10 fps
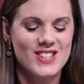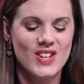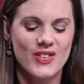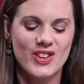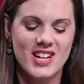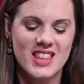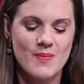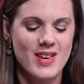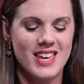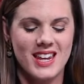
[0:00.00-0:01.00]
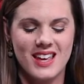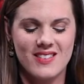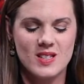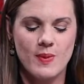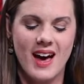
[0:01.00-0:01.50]
So if you look at the beginning
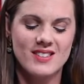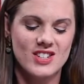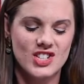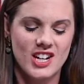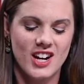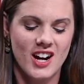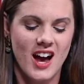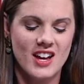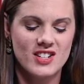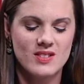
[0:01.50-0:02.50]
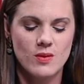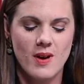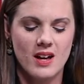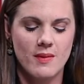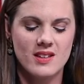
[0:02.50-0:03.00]
of this passage here, I just
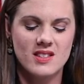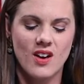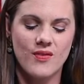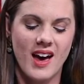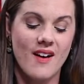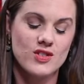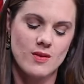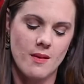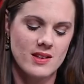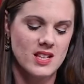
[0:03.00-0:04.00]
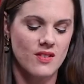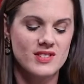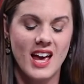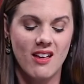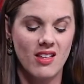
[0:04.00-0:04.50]
remind myself, I have to remind
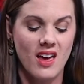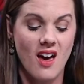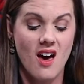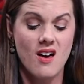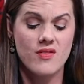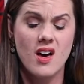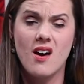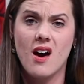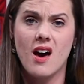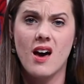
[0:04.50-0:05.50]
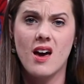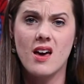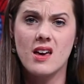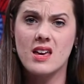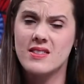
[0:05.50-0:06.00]
myself daily of
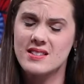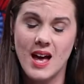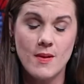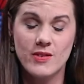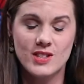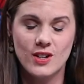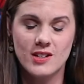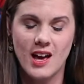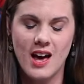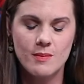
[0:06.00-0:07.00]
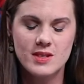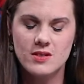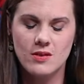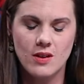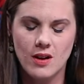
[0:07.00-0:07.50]
in this time of uncertainty, I am
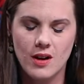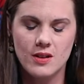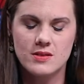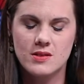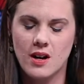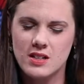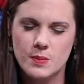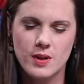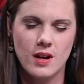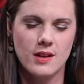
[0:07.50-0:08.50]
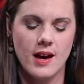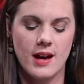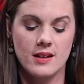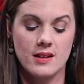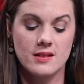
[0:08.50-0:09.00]
still called, called to put on
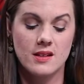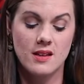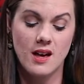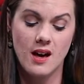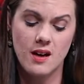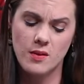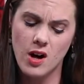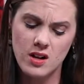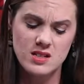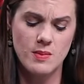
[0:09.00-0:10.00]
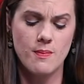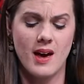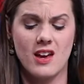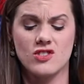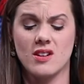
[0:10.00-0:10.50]
kindness, called to be
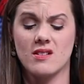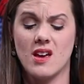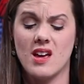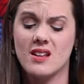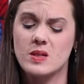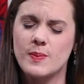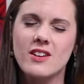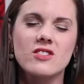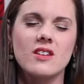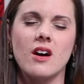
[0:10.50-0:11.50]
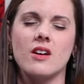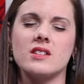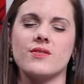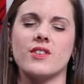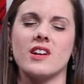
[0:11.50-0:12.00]
patient, especially called
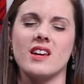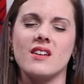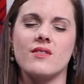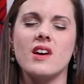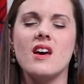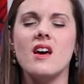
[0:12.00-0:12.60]
to forgive.